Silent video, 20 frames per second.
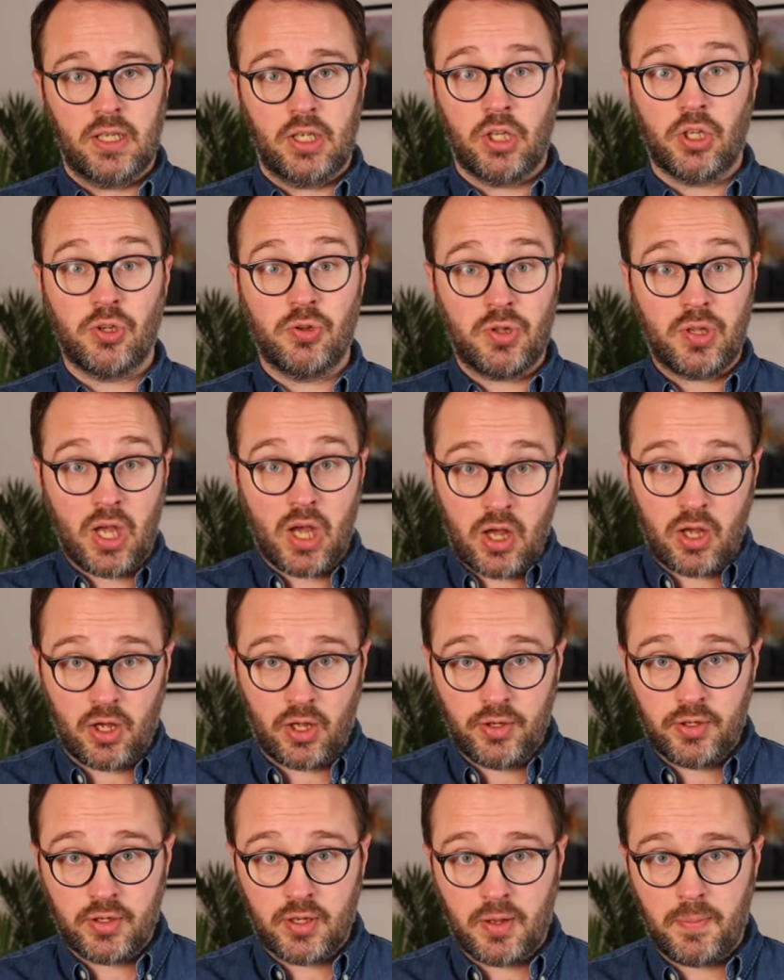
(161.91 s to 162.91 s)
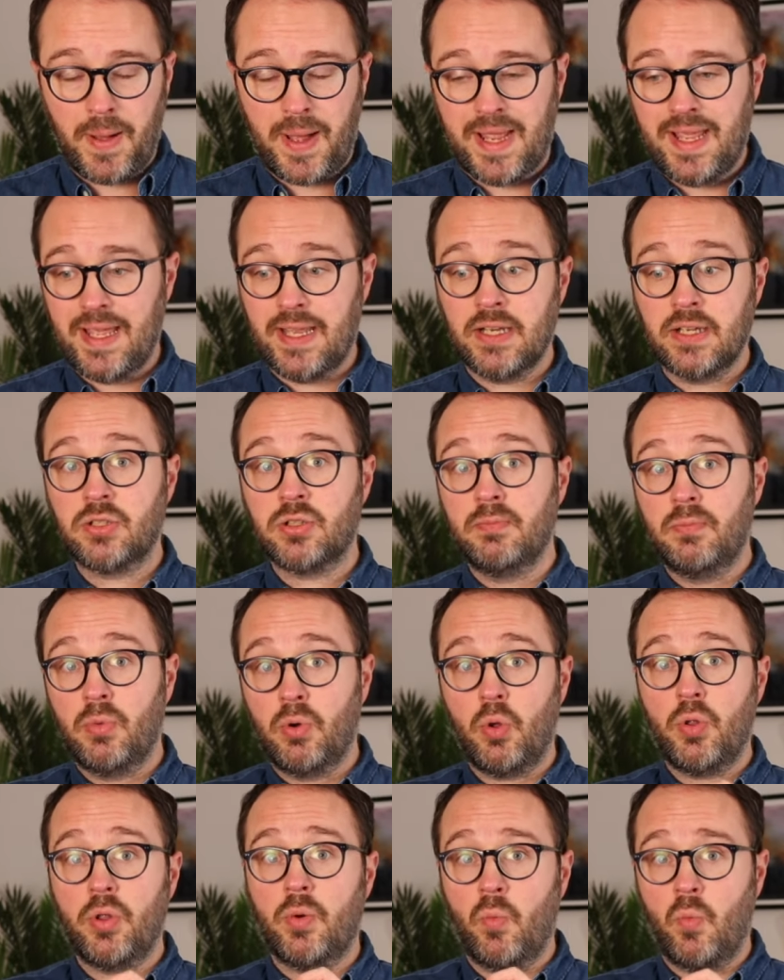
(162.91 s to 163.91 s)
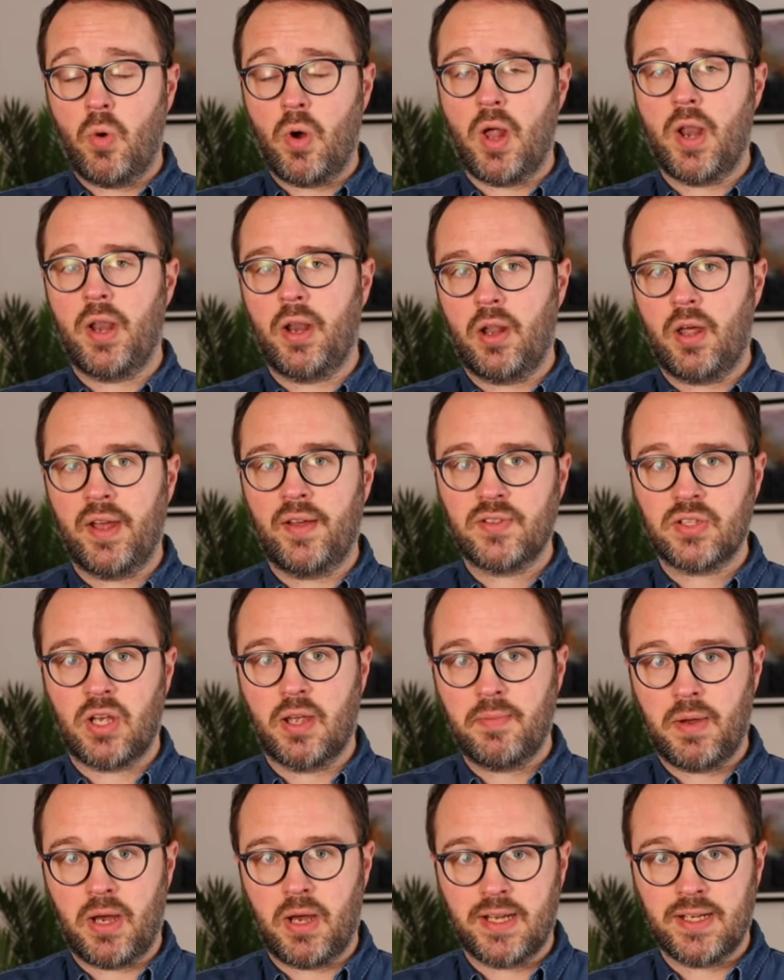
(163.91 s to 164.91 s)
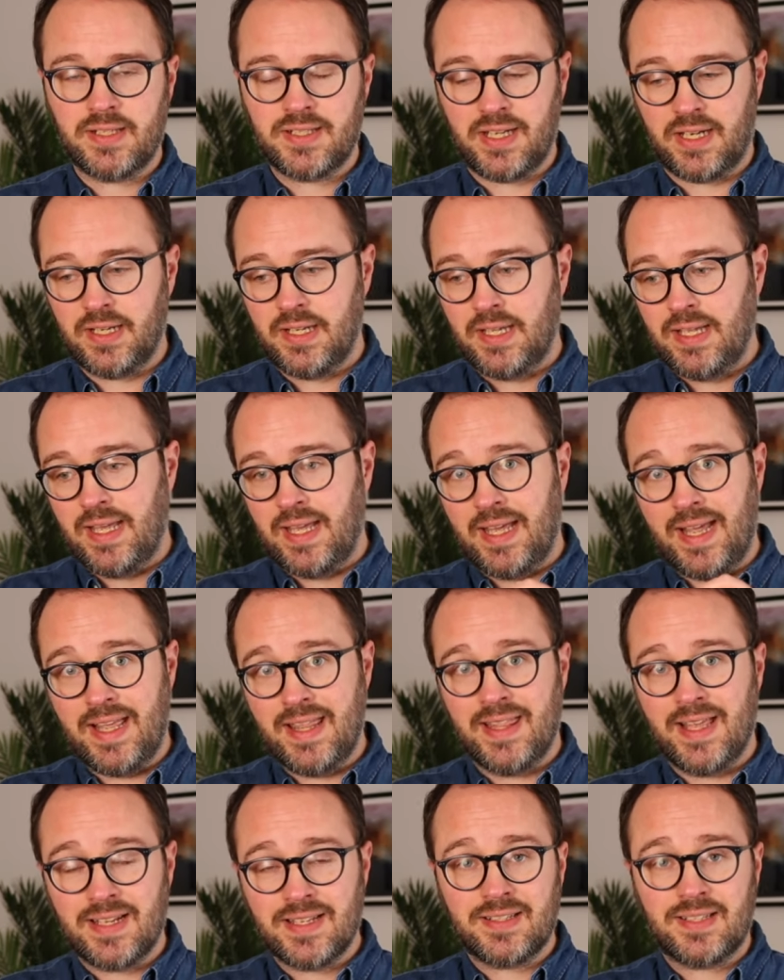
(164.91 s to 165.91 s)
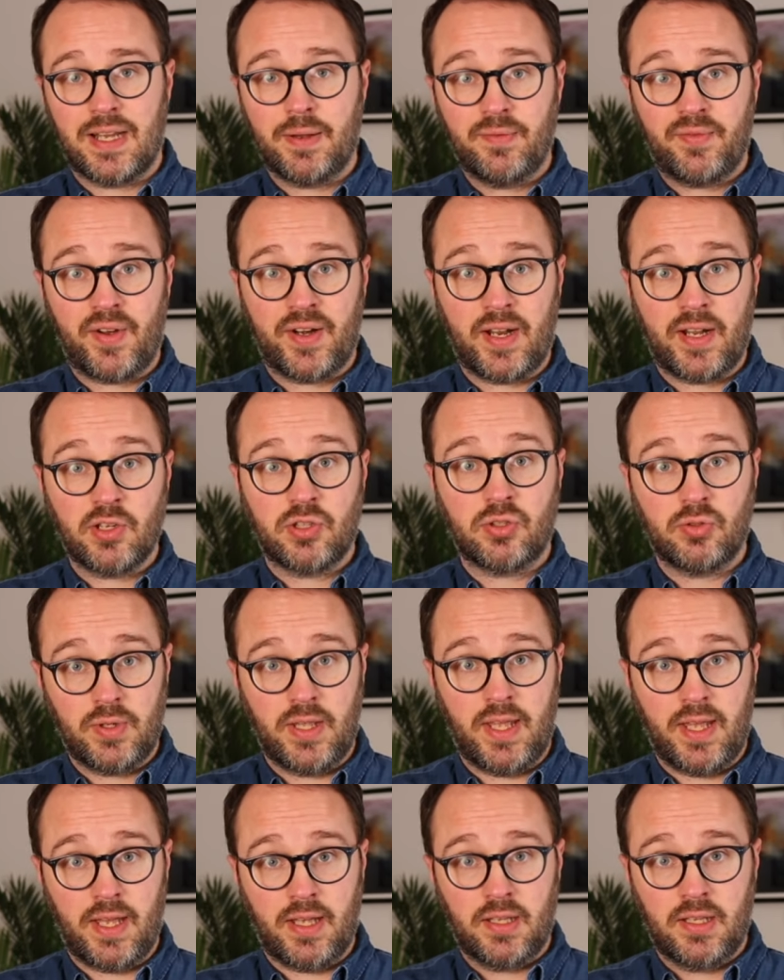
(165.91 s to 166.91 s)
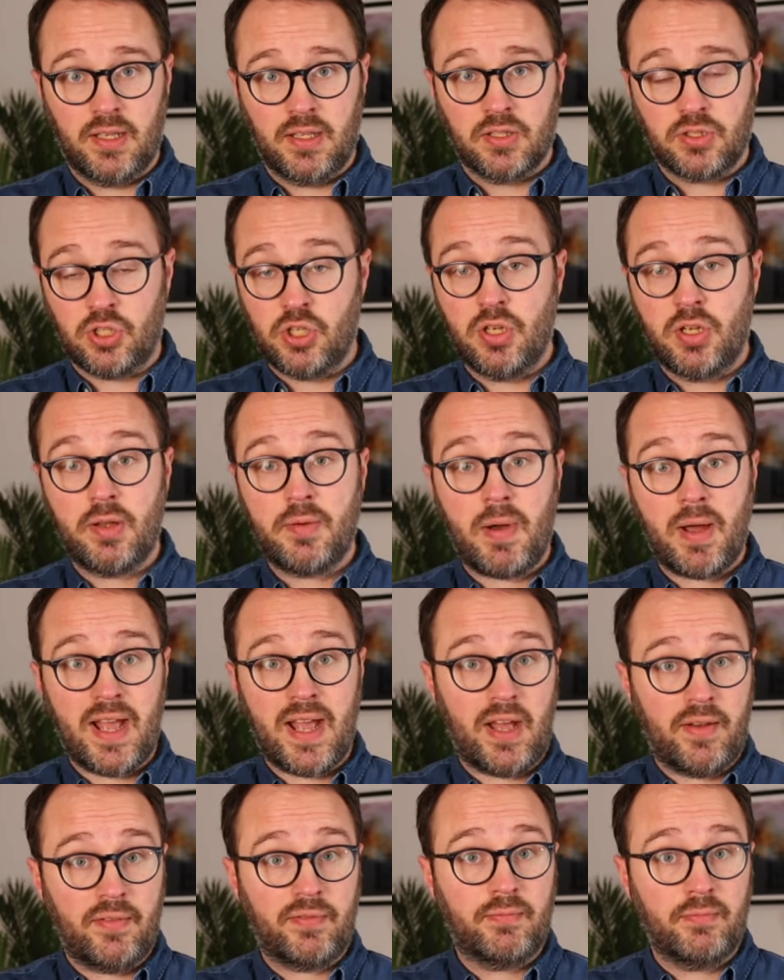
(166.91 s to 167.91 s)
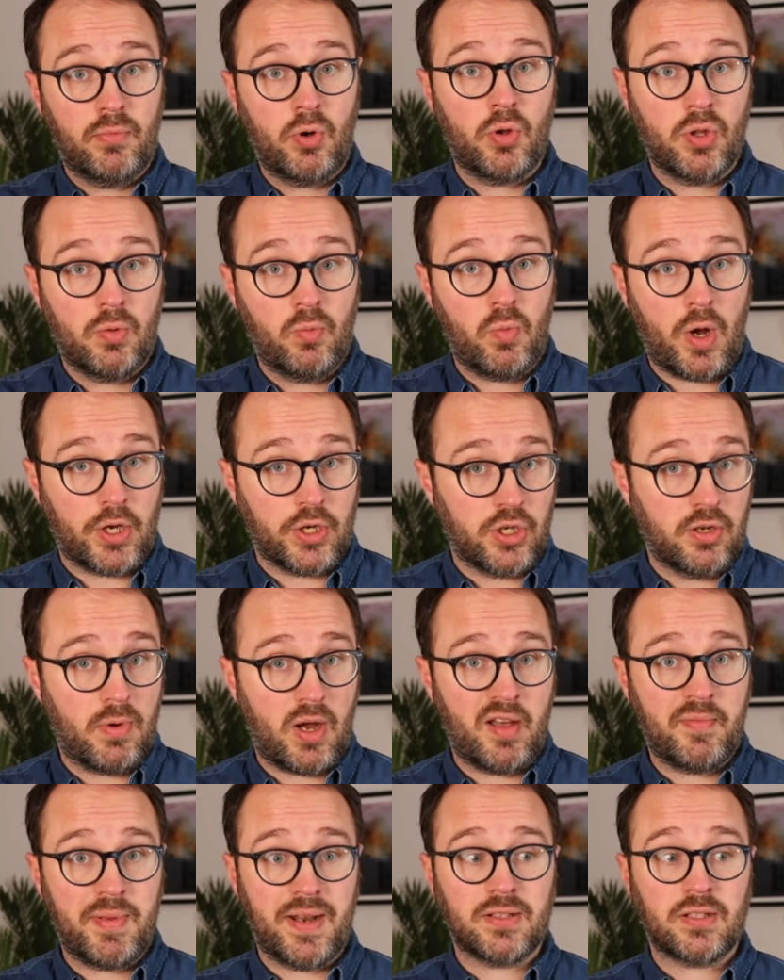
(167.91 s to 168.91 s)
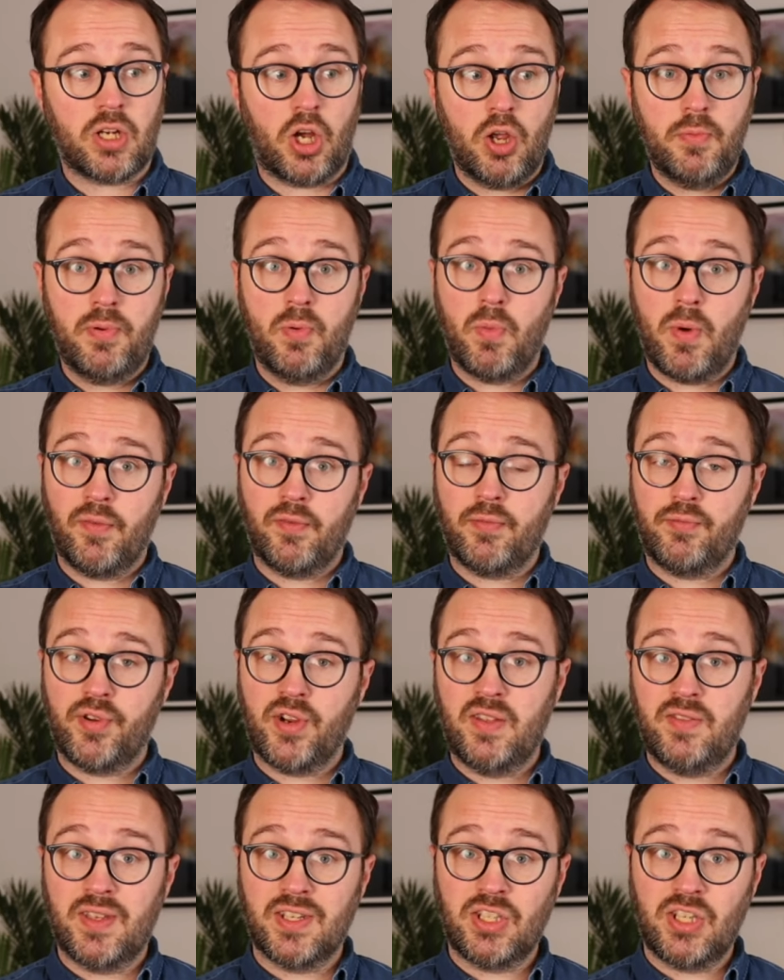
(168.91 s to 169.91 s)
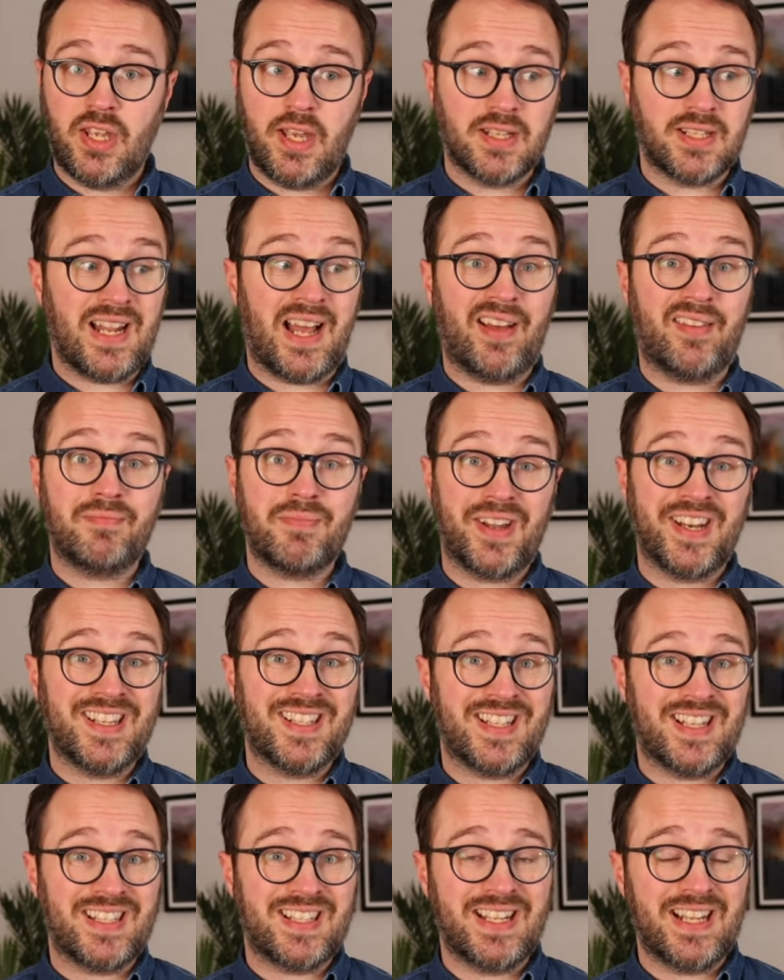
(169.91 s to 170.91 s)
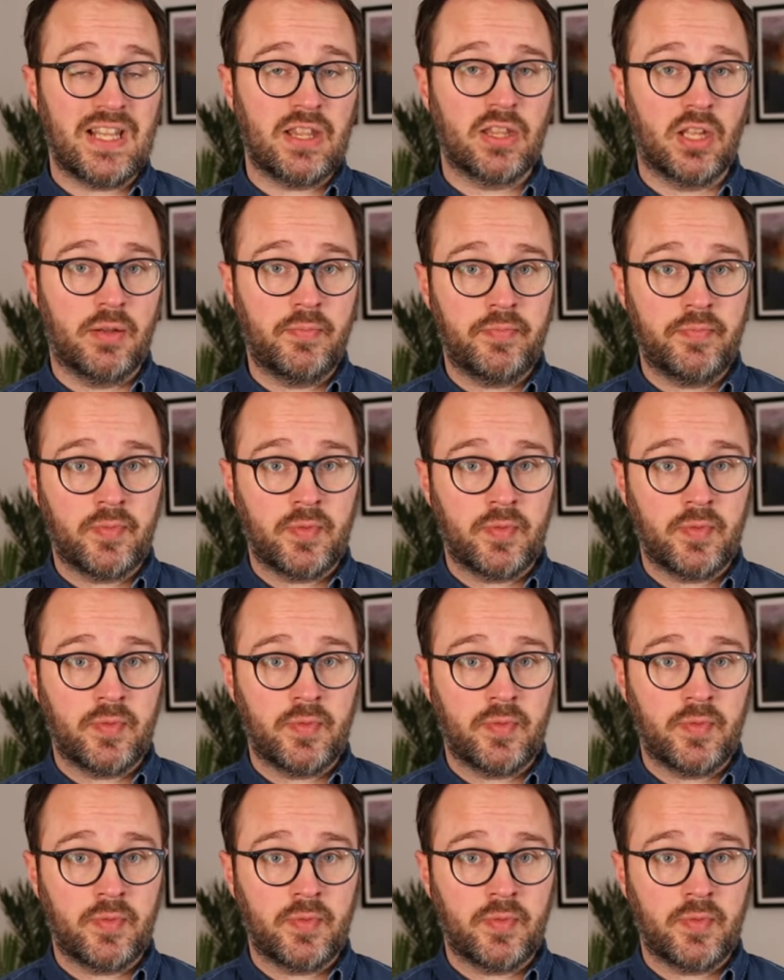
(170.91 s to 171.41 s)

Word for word: You can't pay into more than one Lifetime ISA in that same financial year. So you might have more than one. You might have been able to open one from previous years and have money sitting in them,